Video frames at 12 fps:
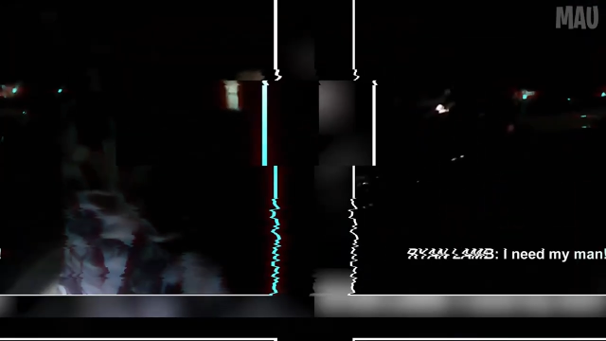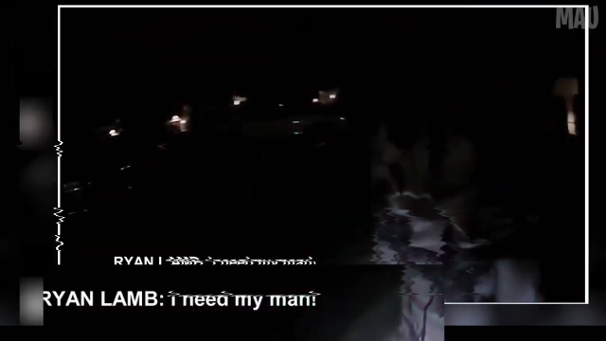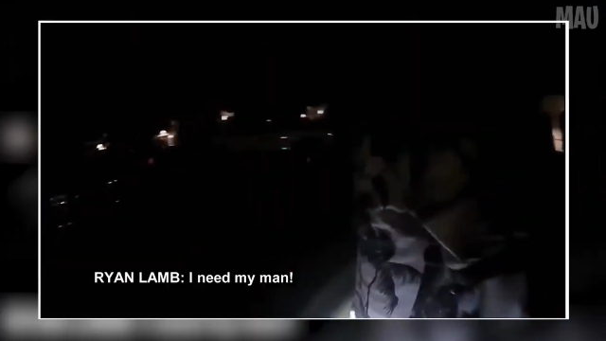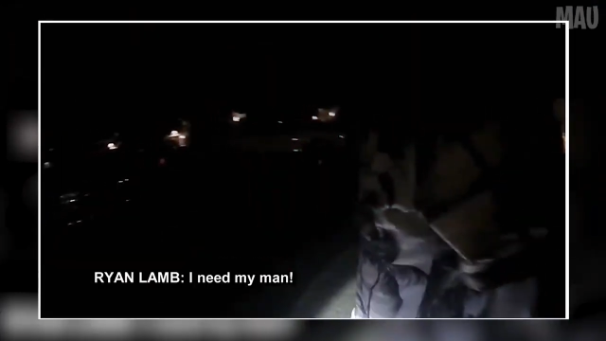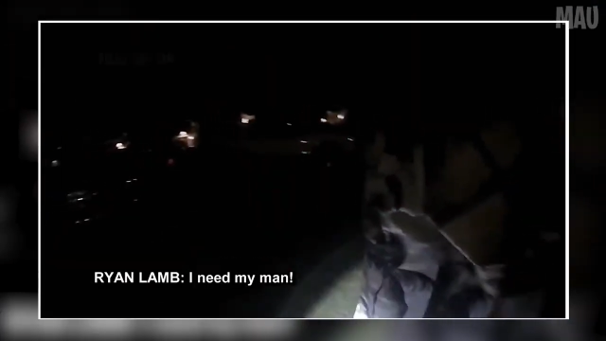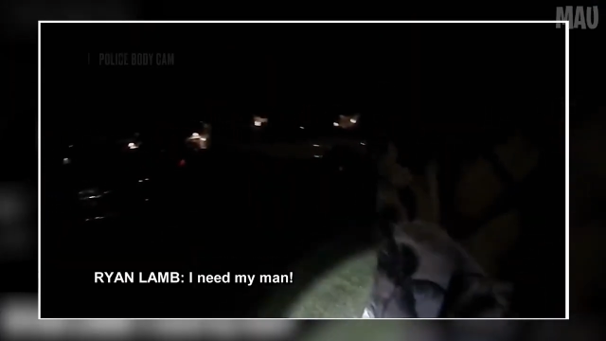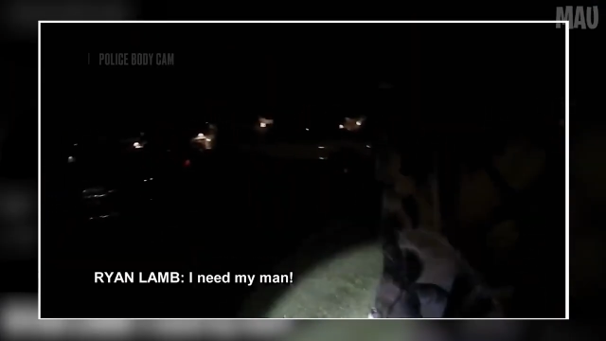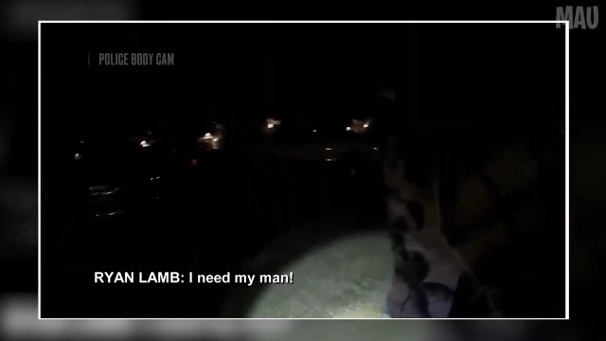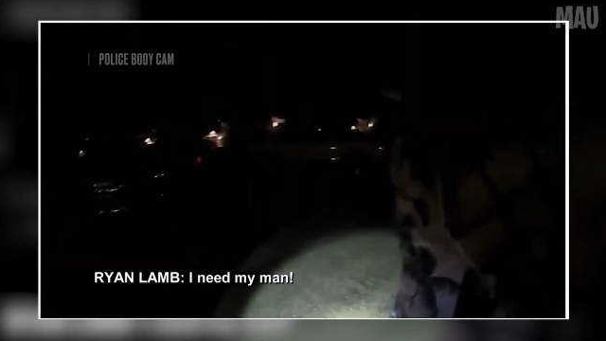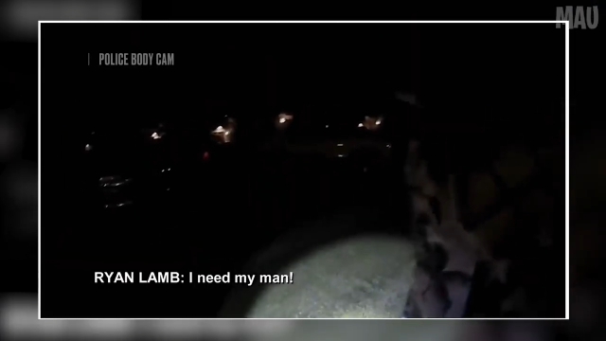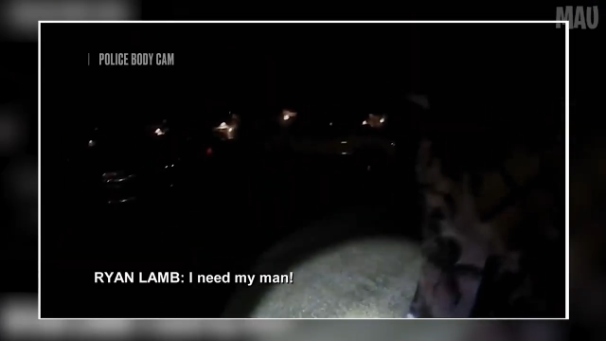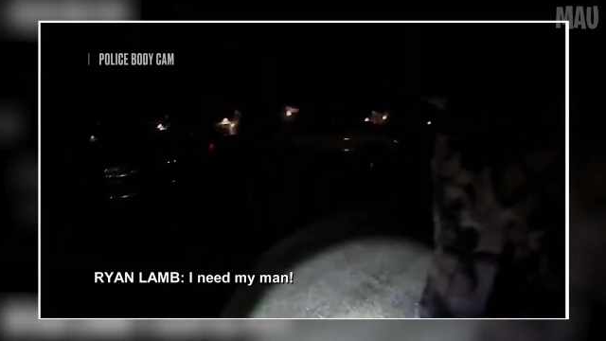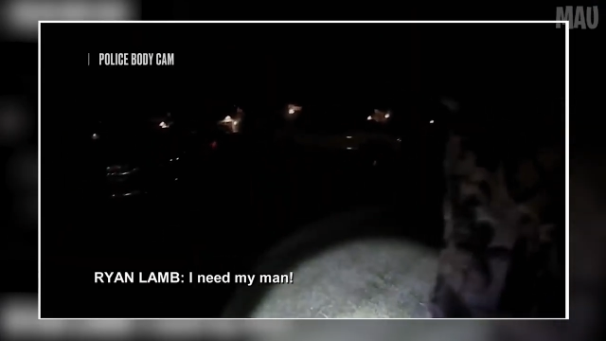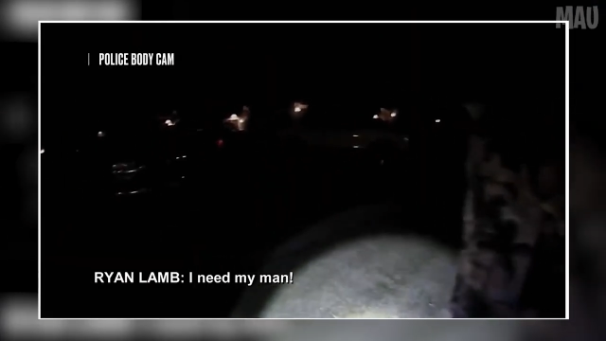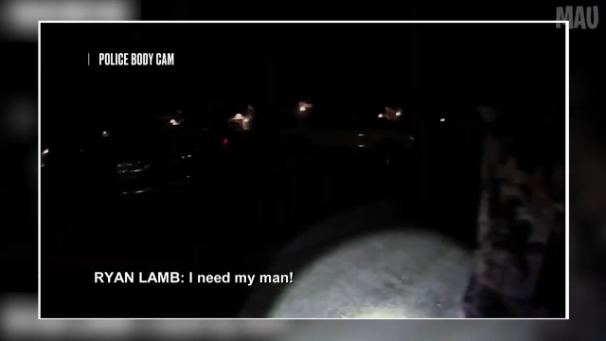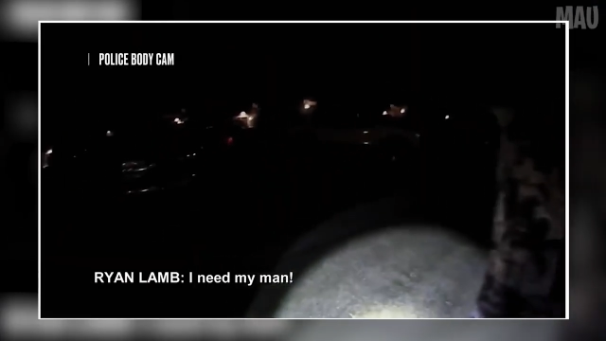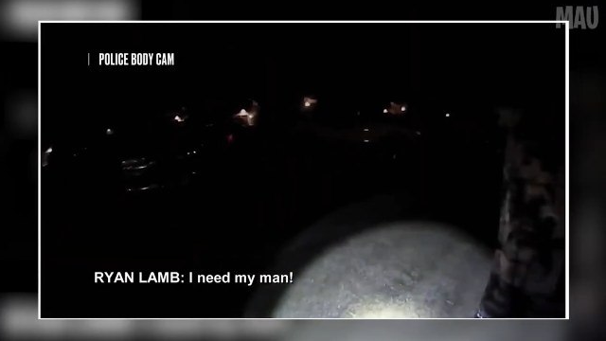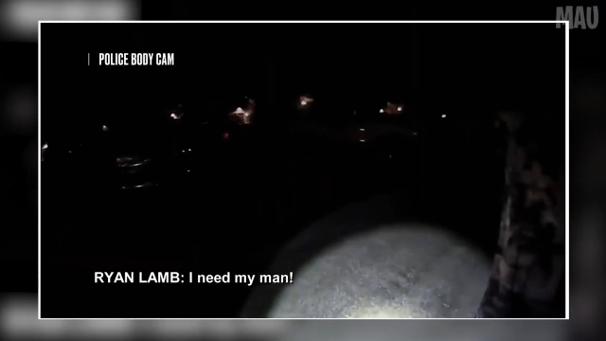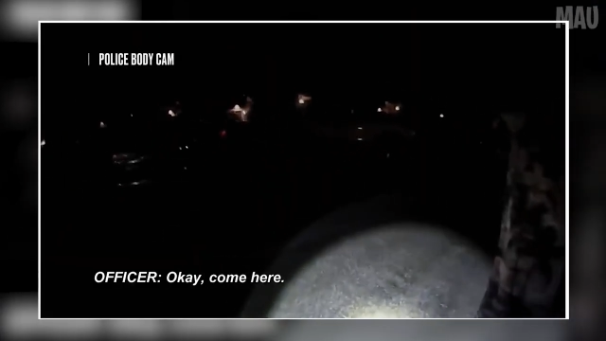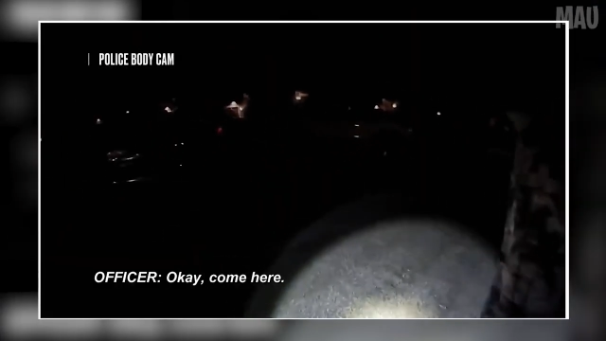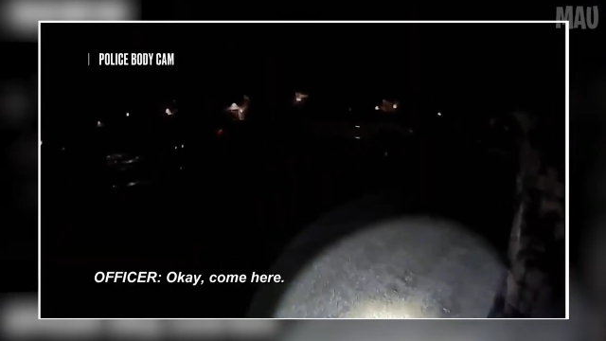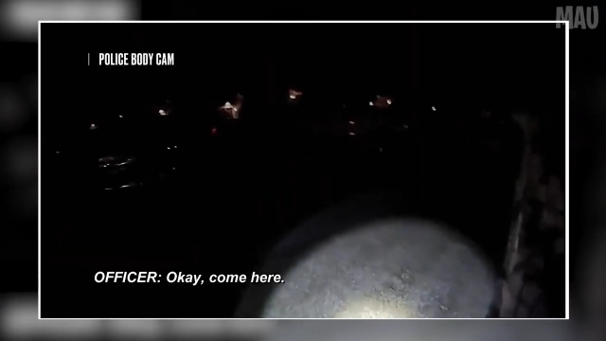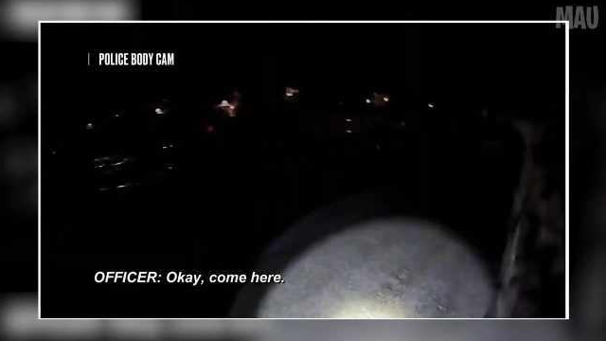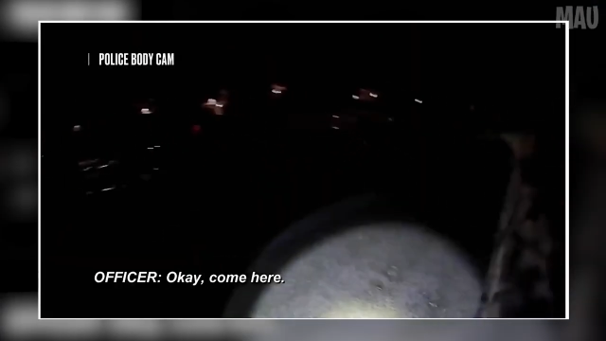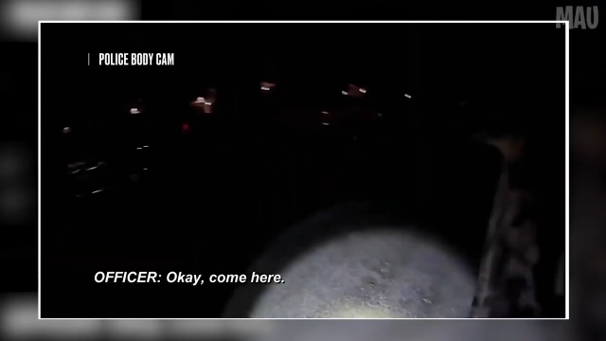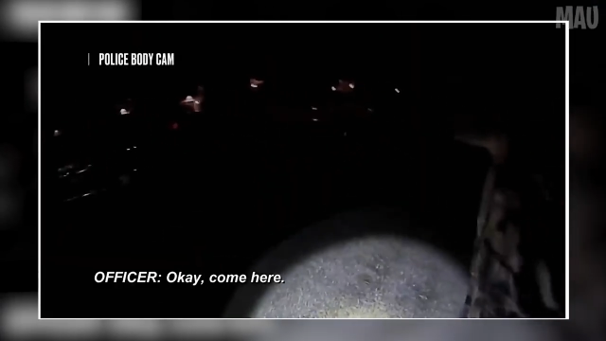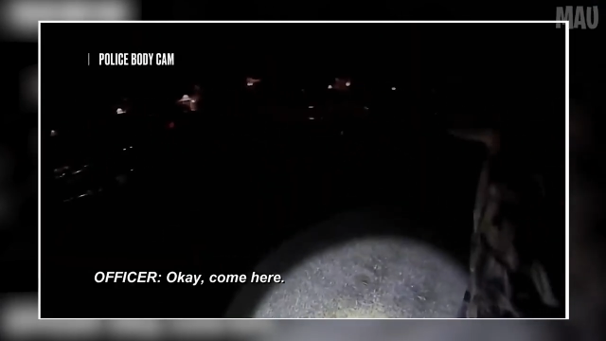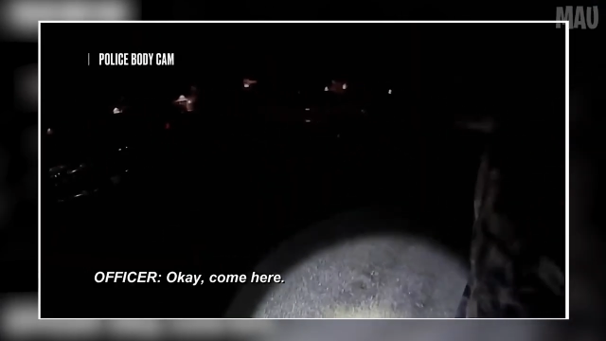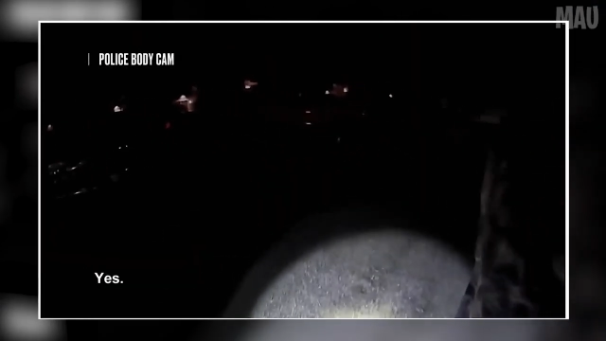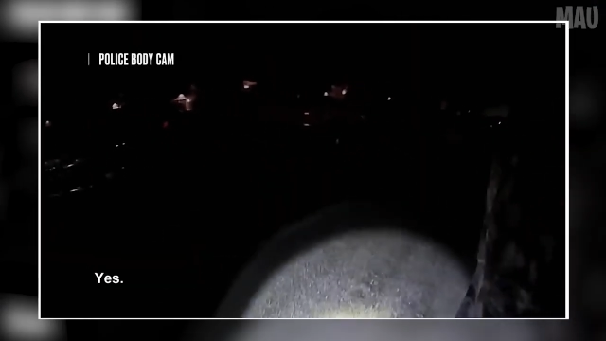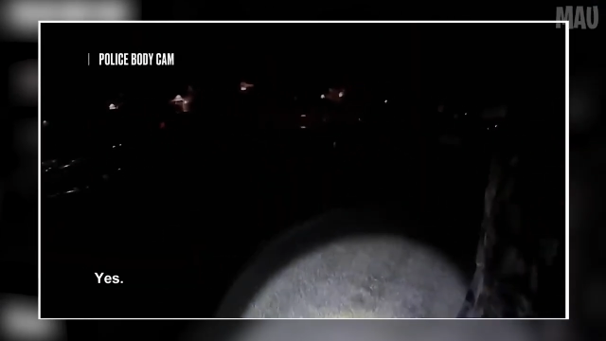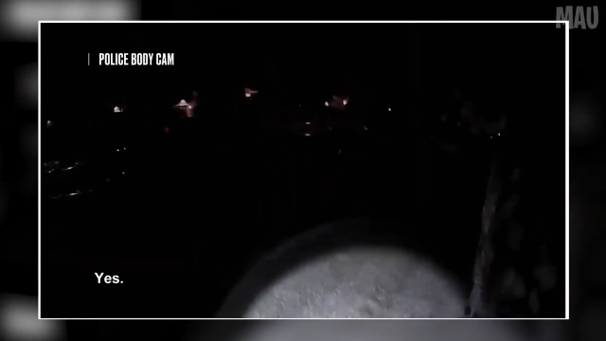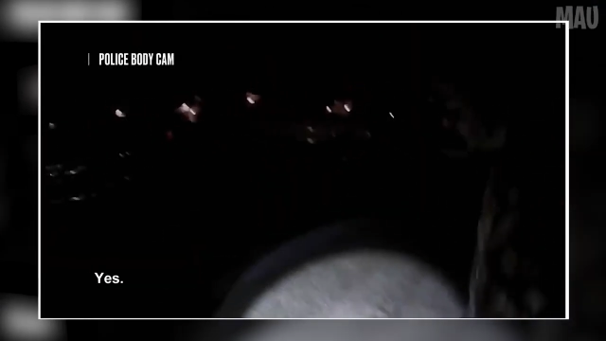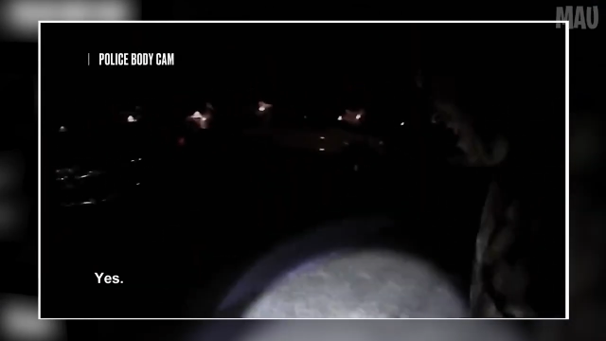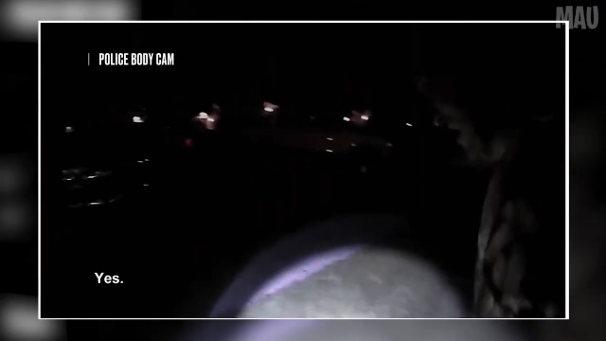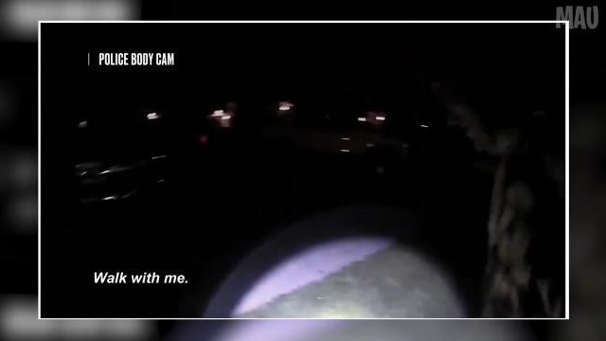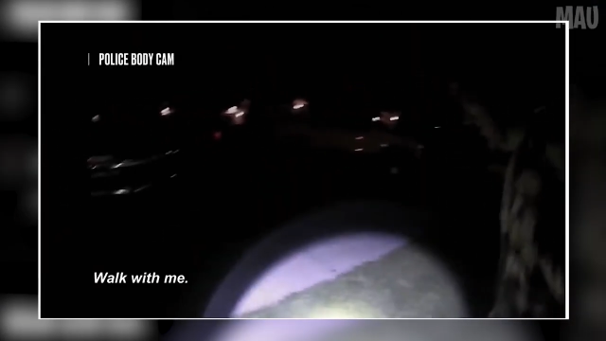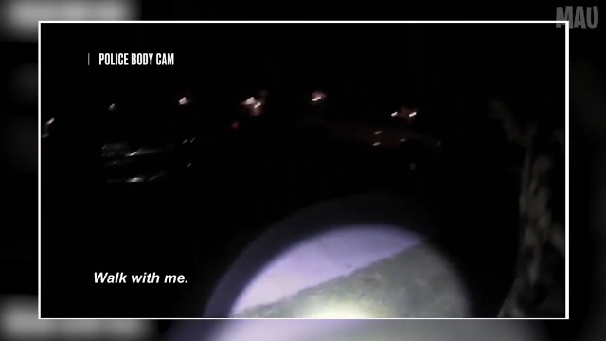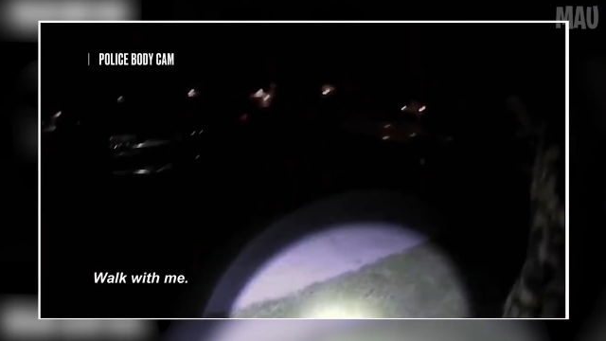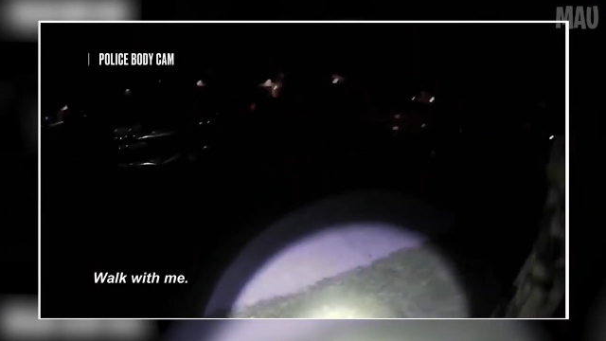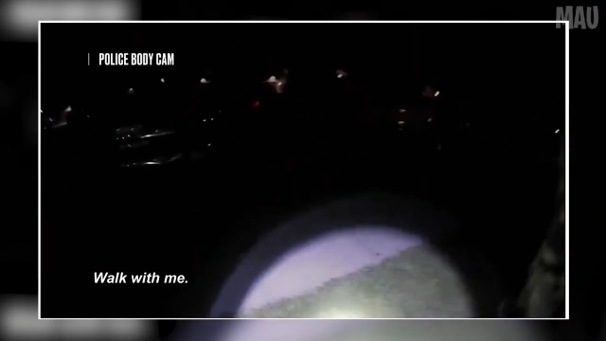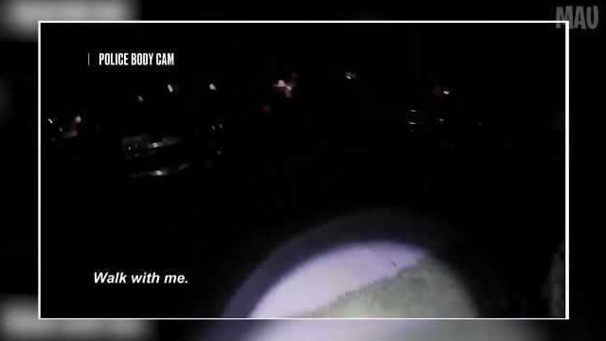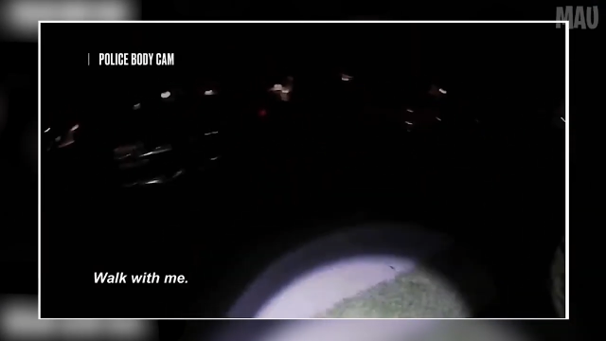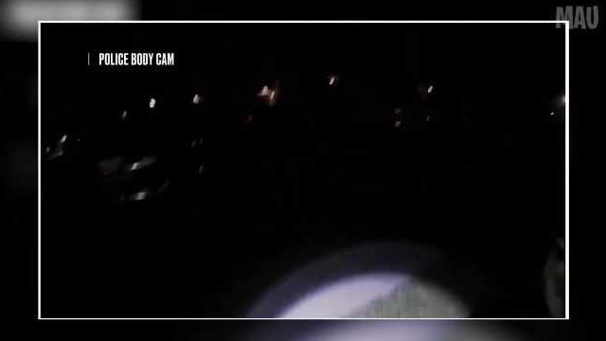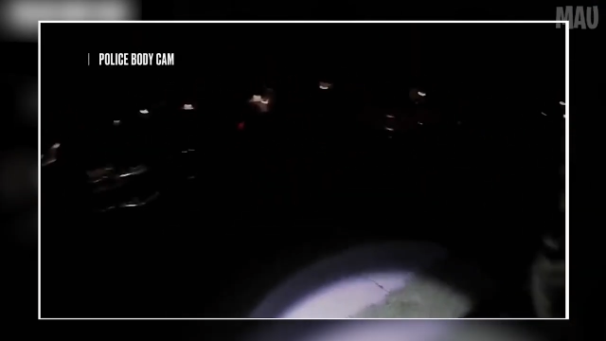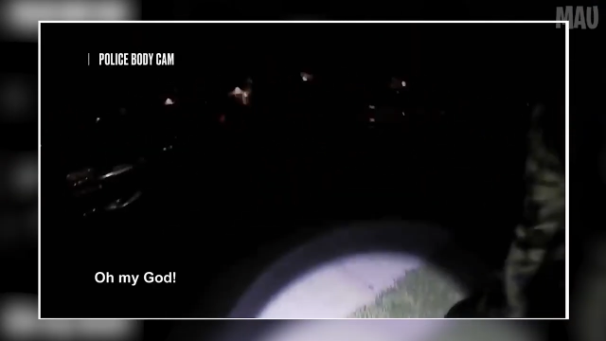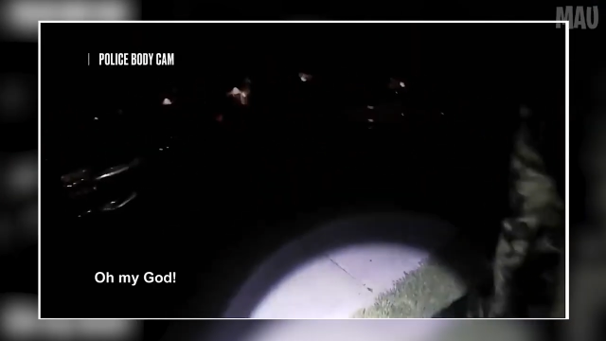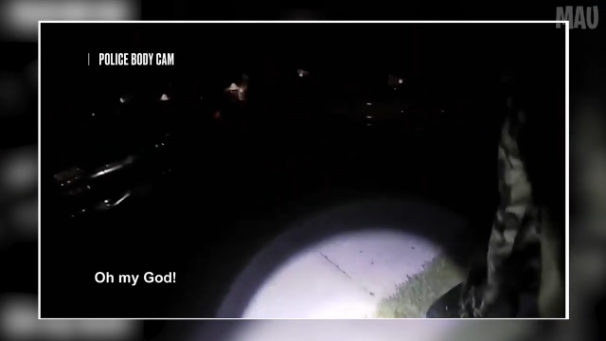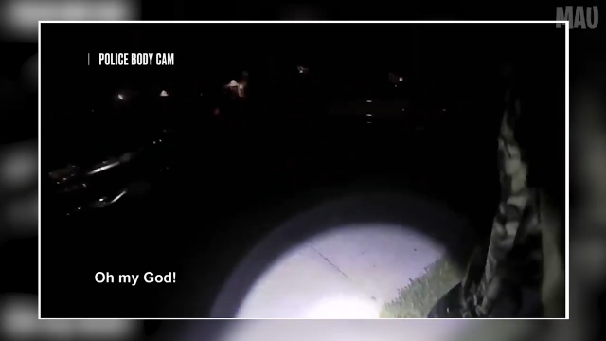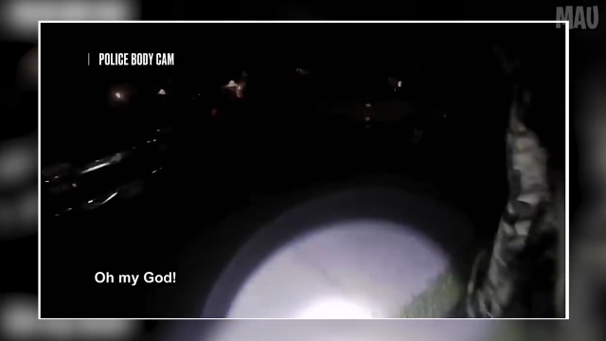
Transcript: No face is visible, so there are no lips to read.